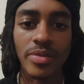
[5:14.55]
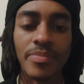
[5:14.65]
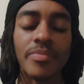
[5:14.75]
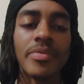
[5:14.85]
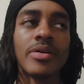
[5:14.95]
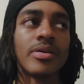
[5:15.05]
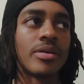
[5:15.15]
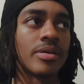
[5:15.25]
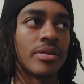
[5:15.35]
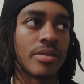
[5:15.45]
it
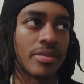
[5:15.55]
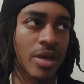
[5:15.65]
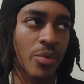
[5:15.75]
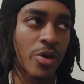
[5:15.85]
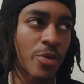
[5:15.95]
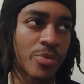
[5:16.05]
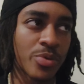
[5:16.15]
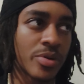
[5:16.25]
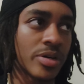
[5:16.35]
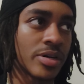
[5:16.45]
that will help
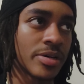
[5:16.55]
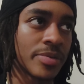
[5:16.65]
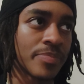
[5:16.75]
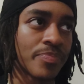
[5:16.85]
you uh,